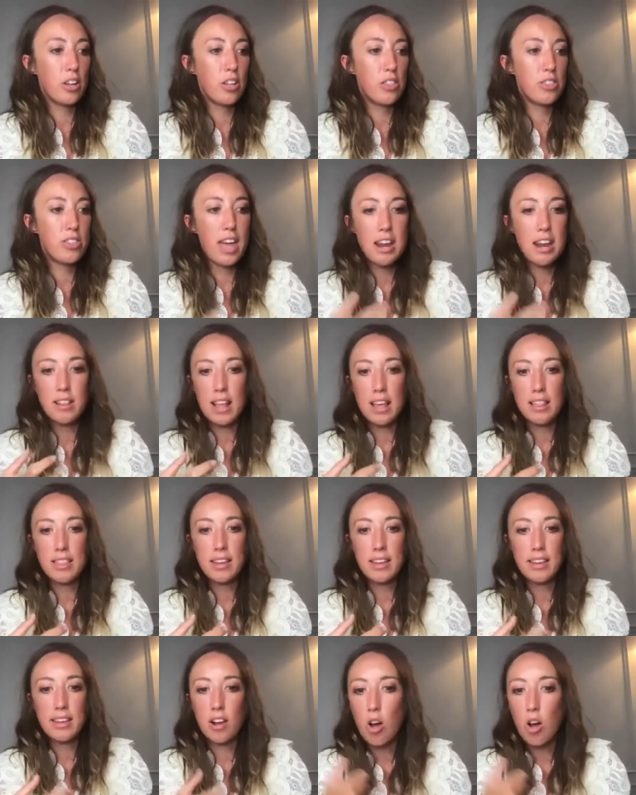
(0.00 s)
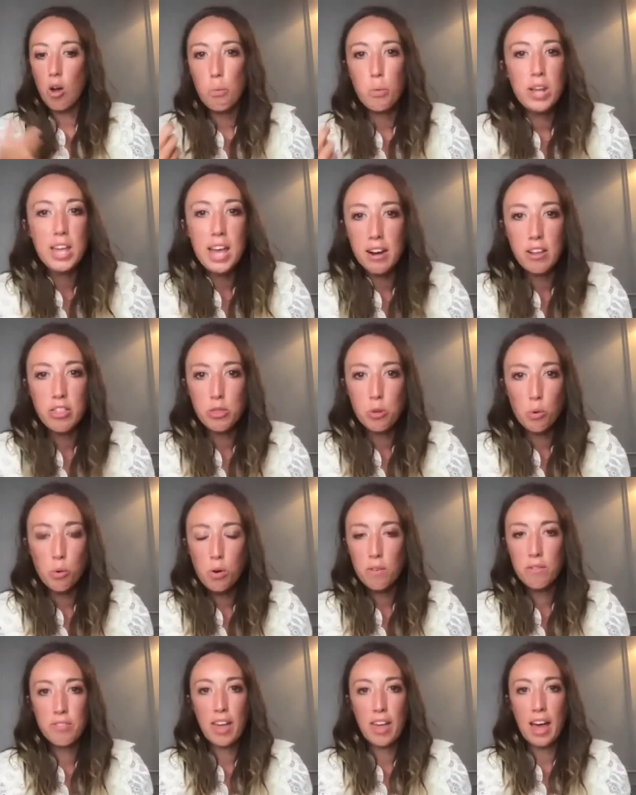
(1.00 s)
then they're thinking, oh, we hadn't
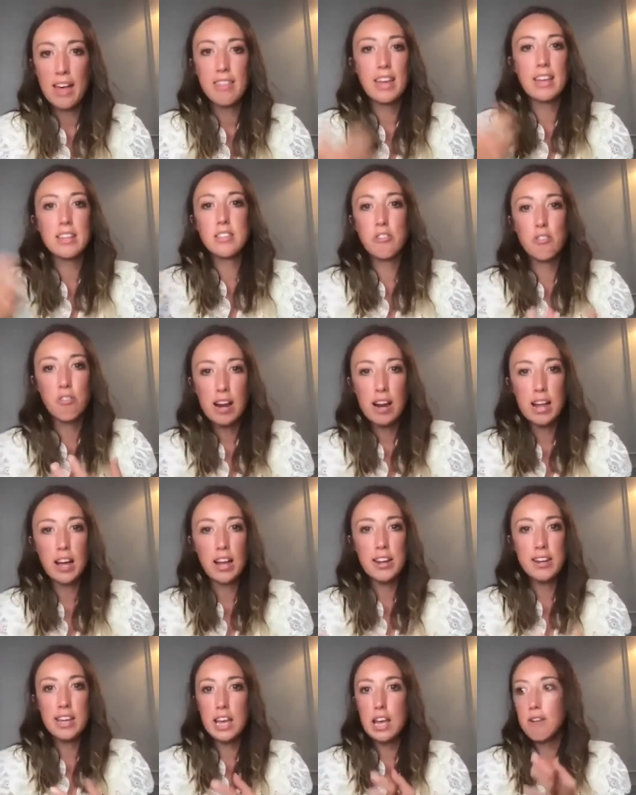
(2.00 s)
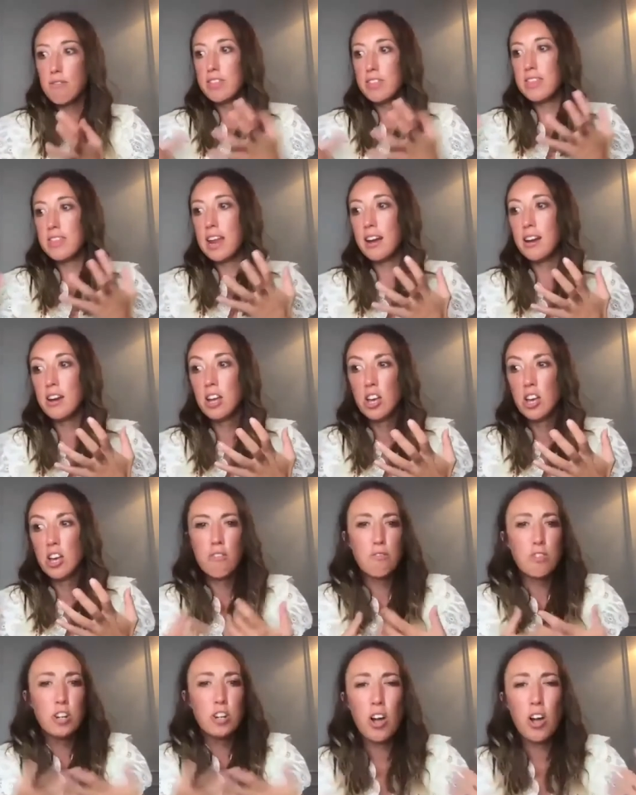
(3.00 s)
thought of that. That's a great idea. And then,
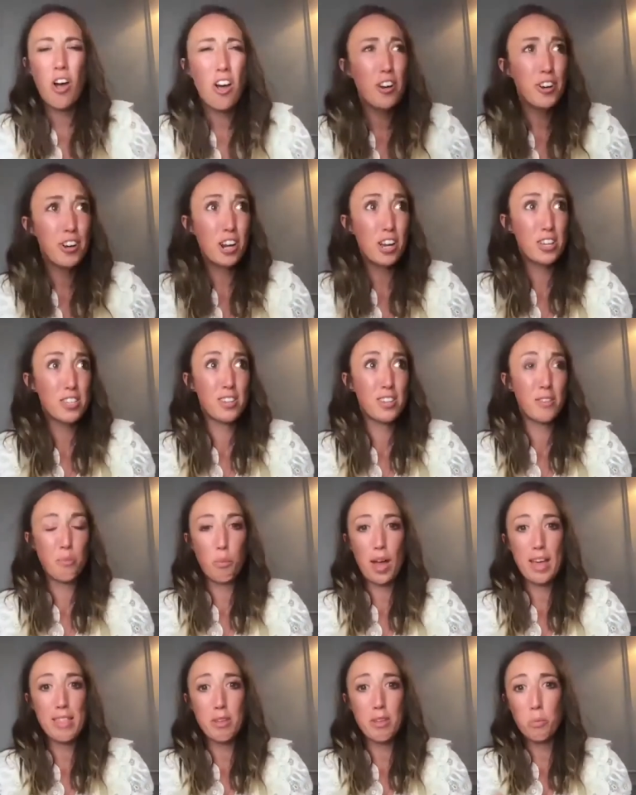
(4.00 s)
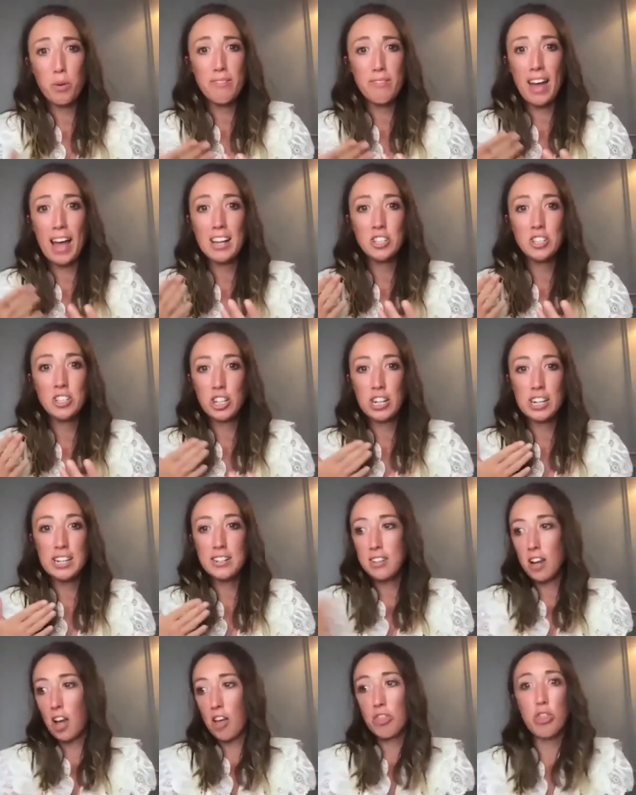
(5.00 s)
regardless of whether we've actually
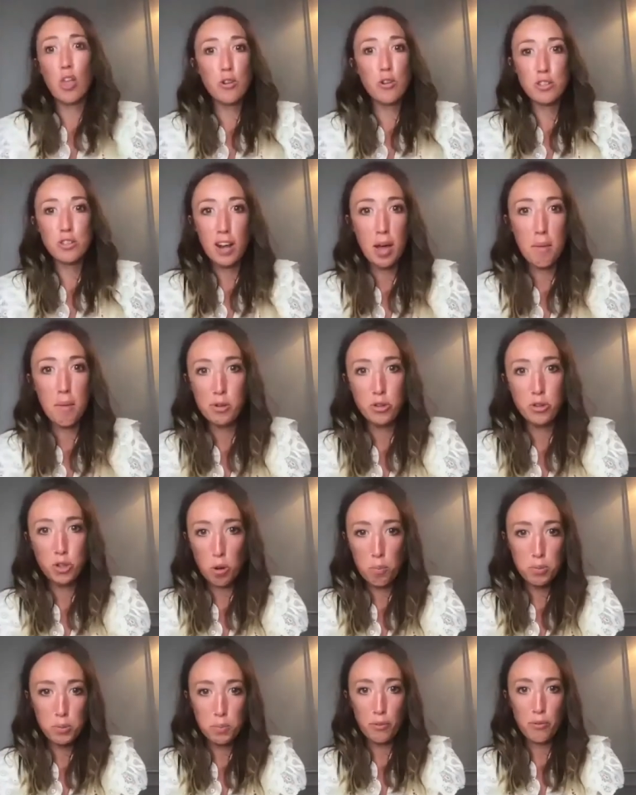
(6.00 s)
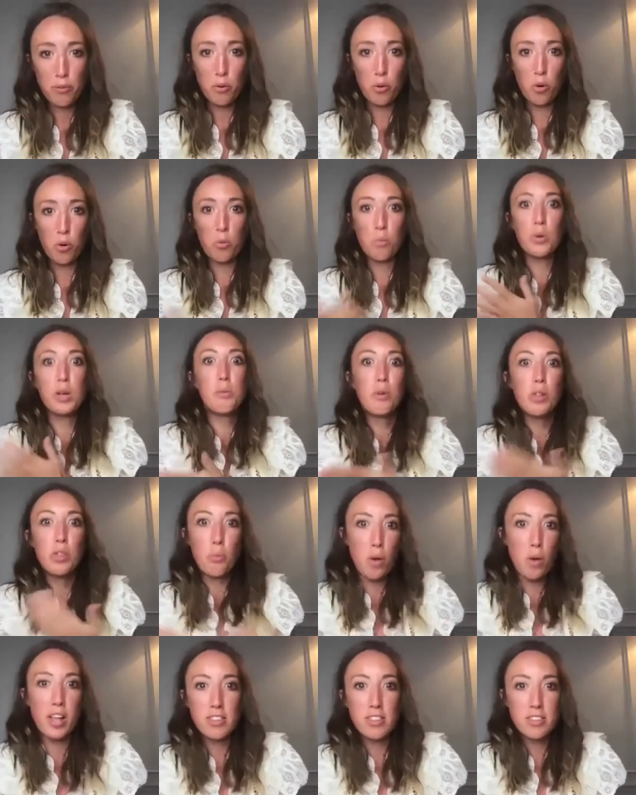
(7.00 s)
done those type of jobs before, we were the
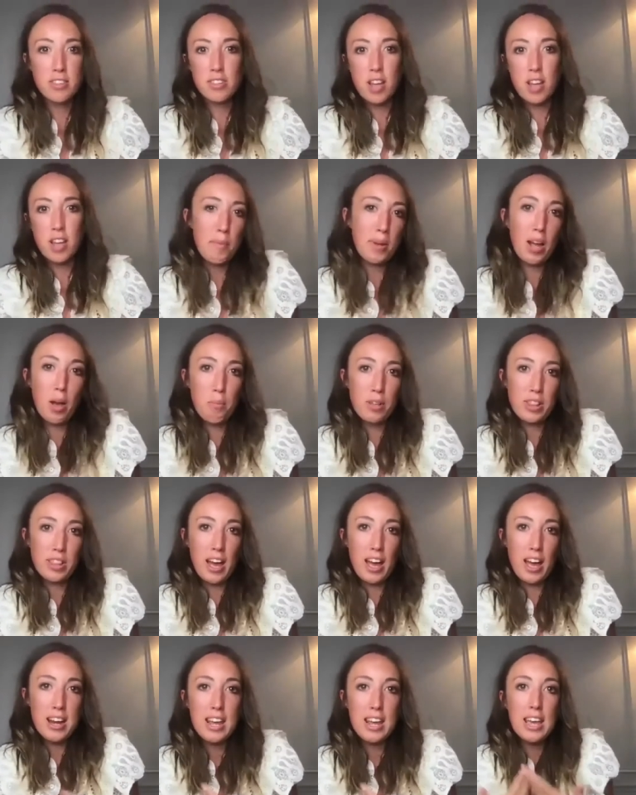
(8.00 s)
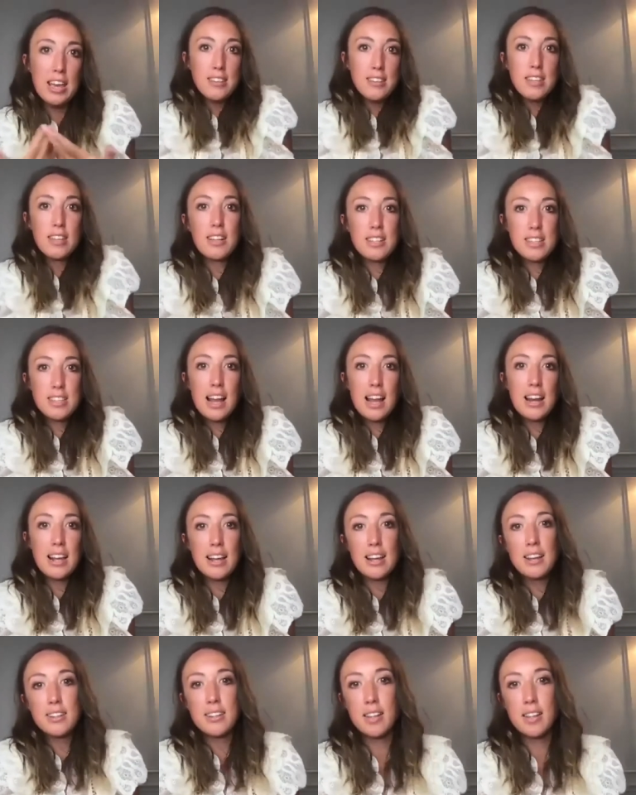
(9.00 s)
ones coming up with the ideas and selling
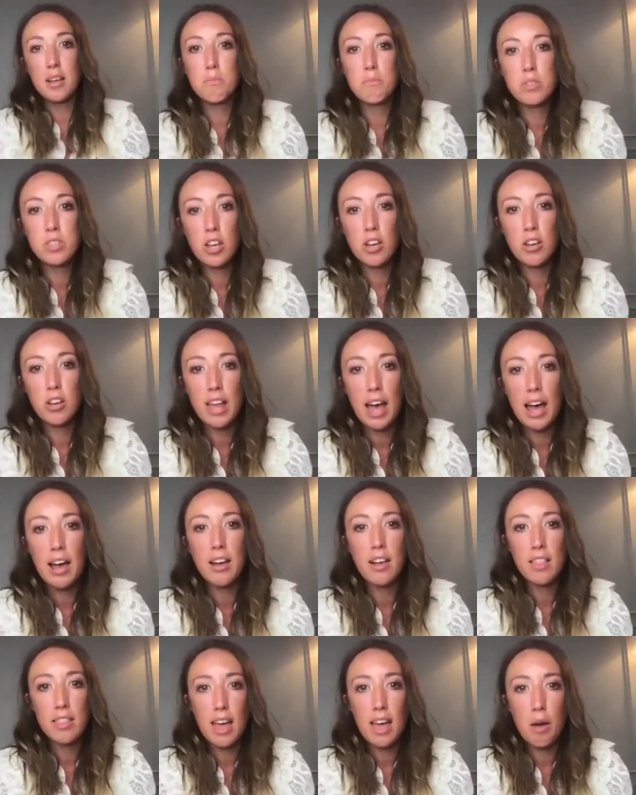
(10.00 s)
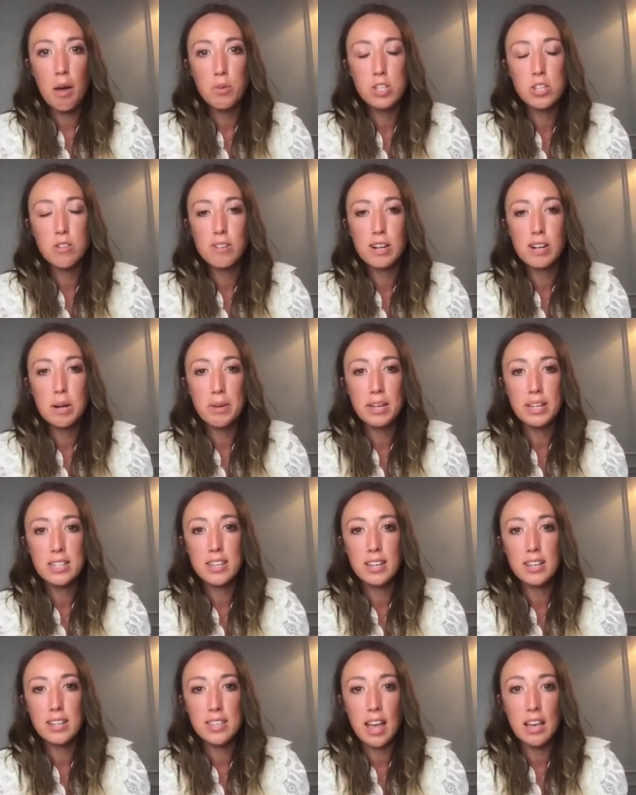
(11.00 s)
it to them. So that that was a really big
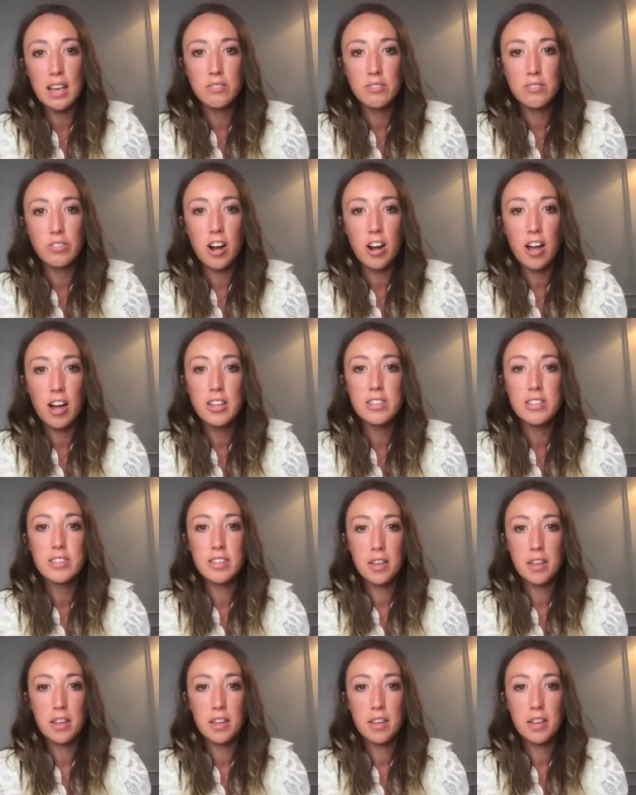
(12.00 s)
success for us.